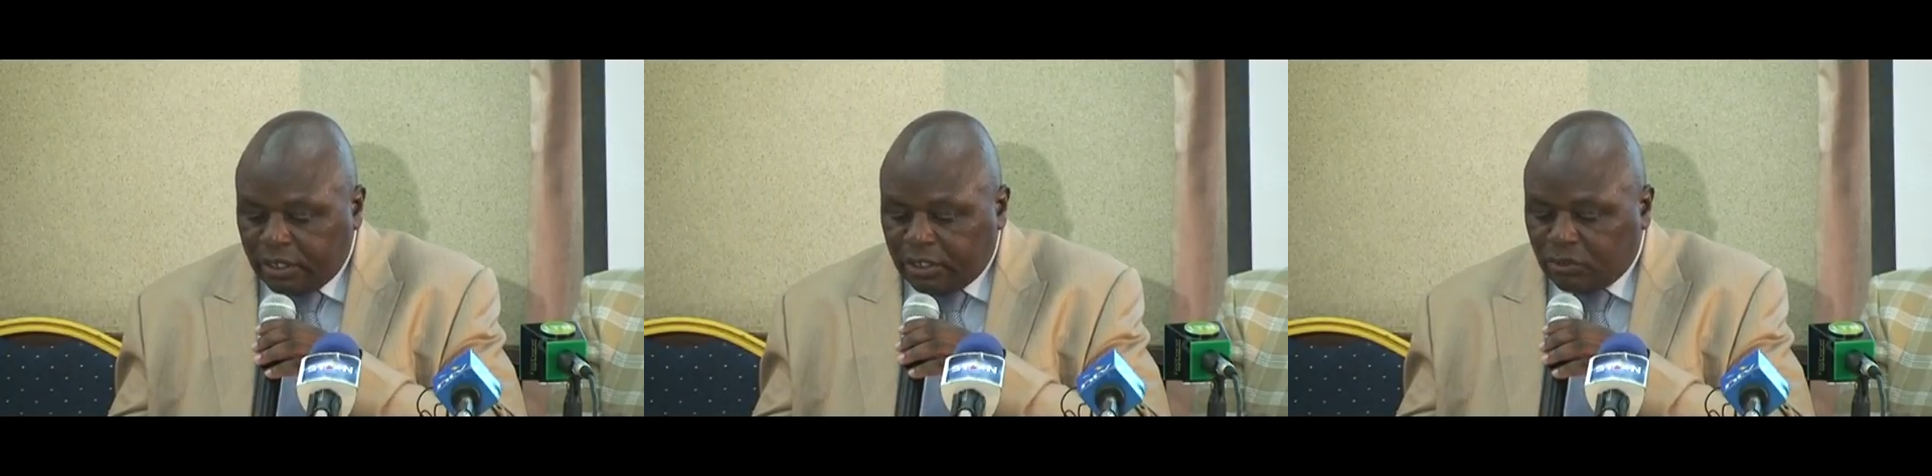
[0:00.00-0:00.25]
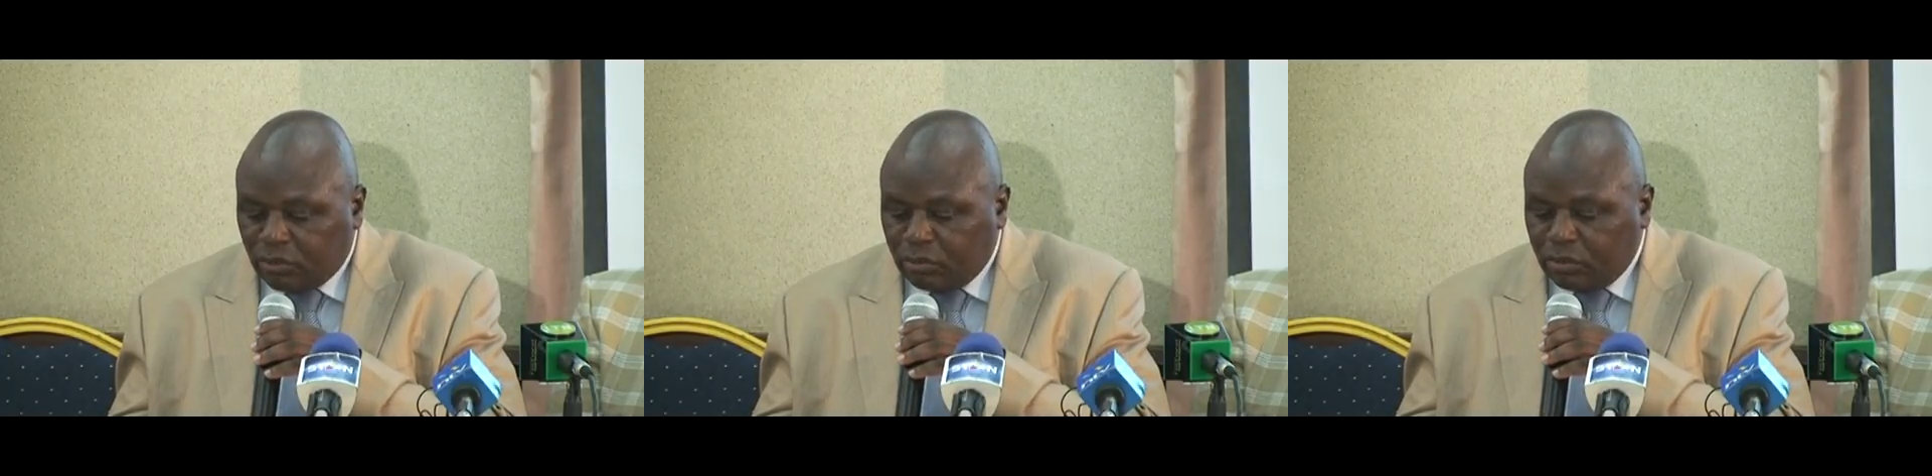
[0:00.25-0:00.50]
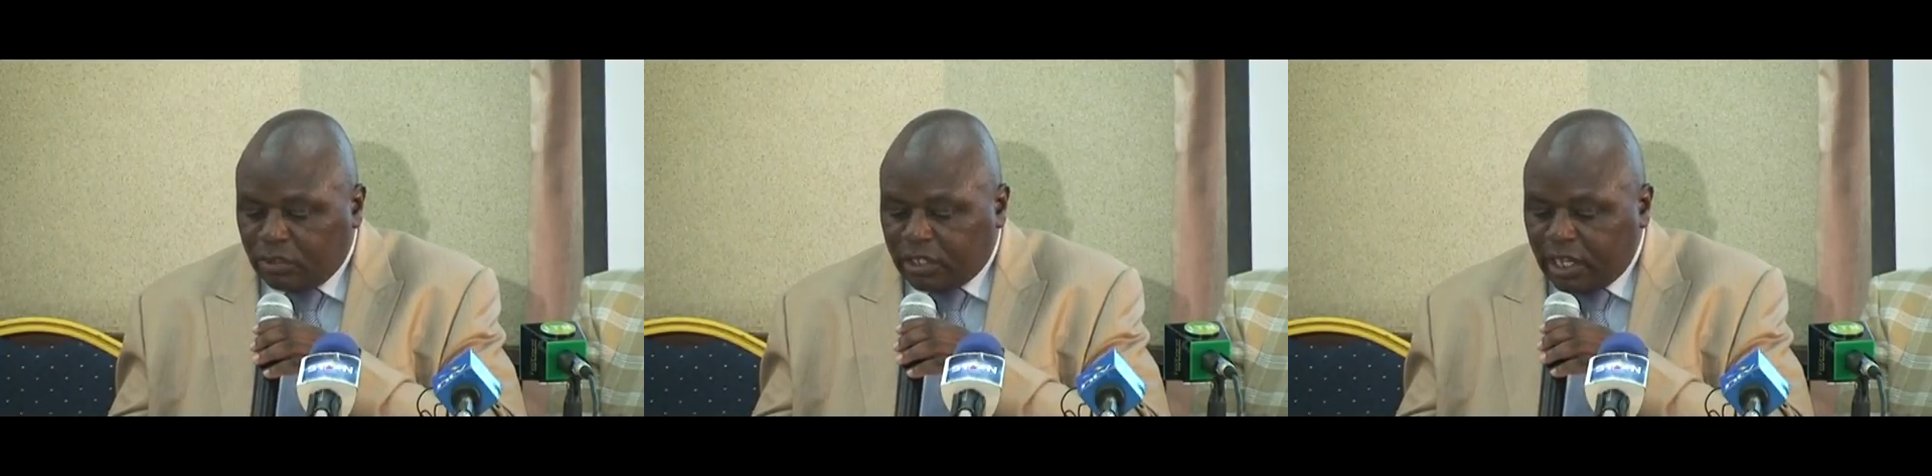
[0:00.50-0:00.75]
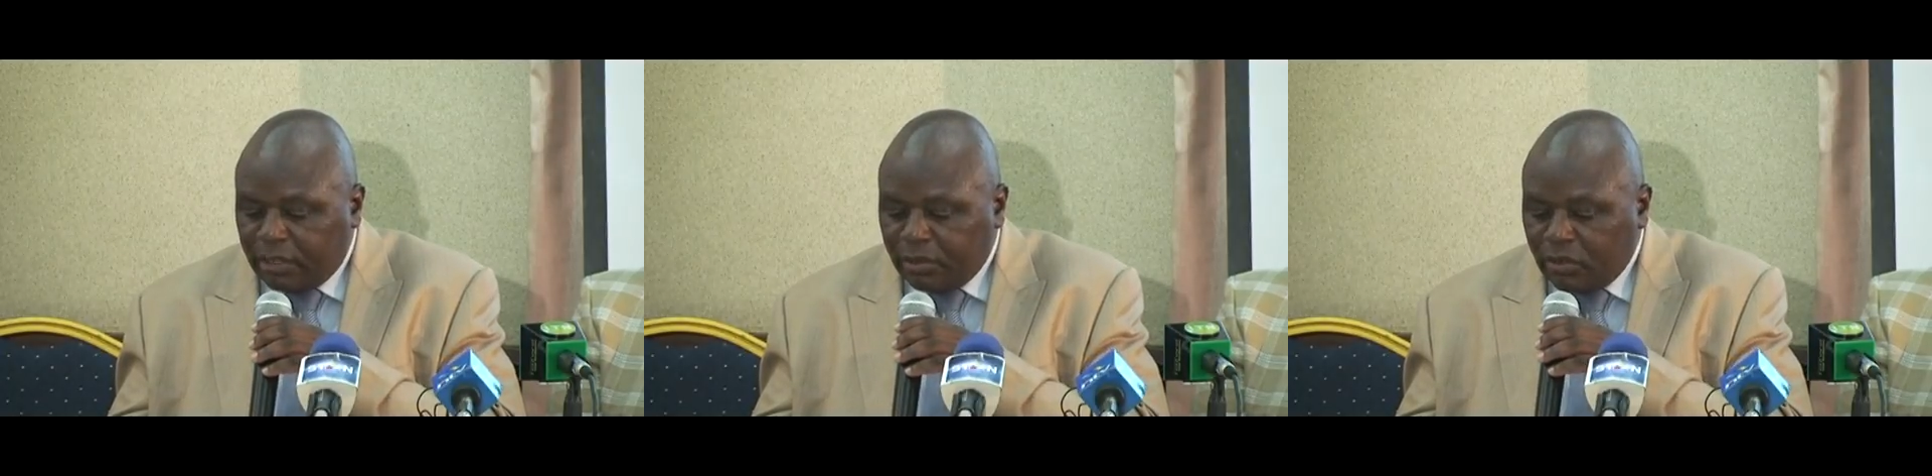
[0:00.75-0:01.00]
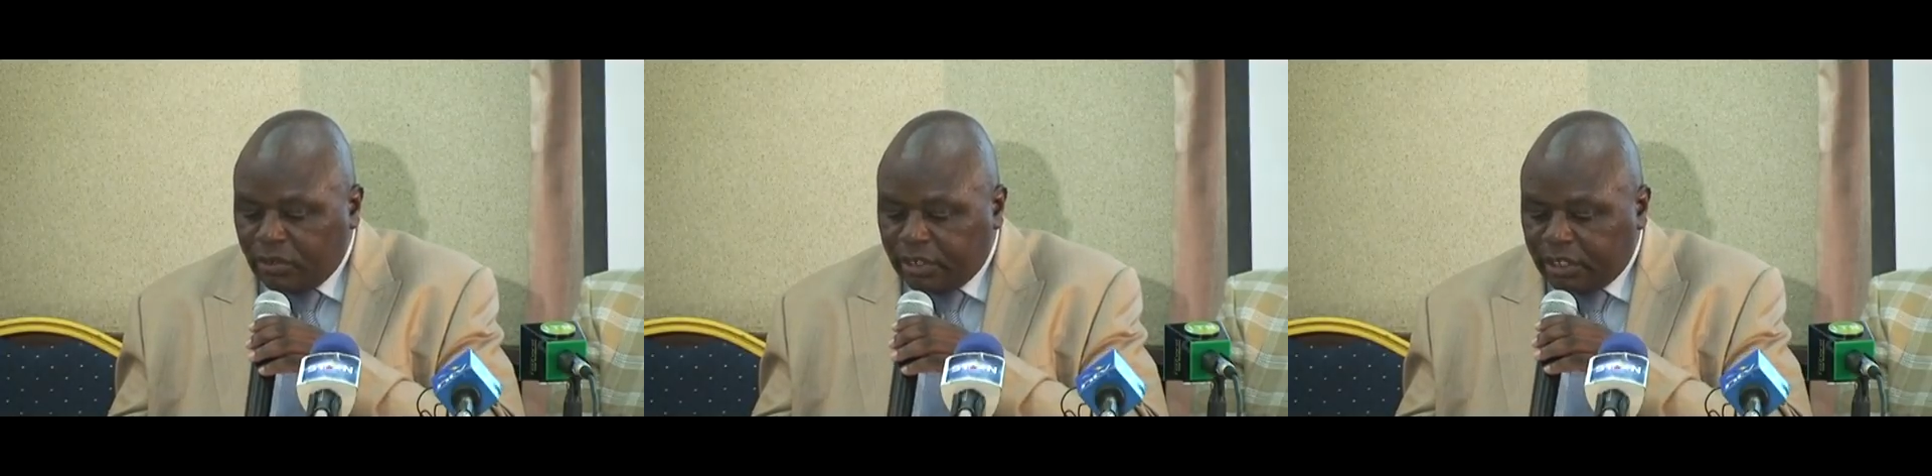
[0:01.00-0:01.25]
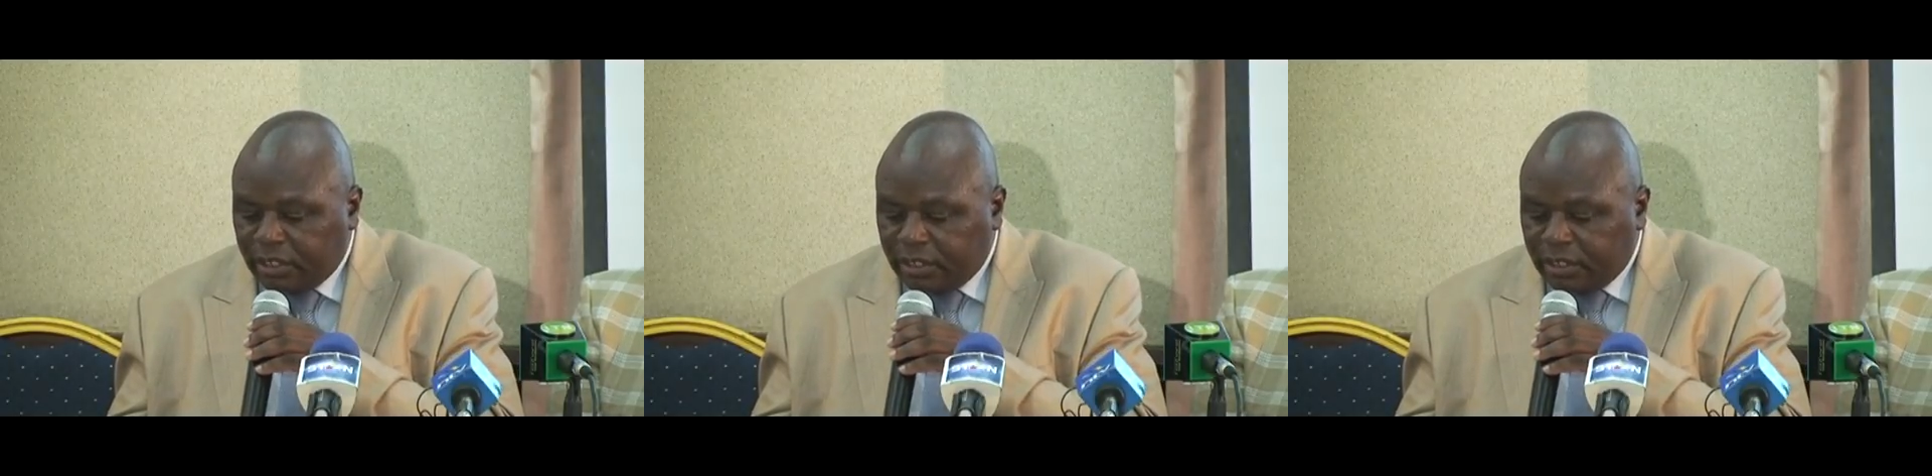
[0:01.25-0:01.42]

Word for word: Kisumu, Siaya, Migori,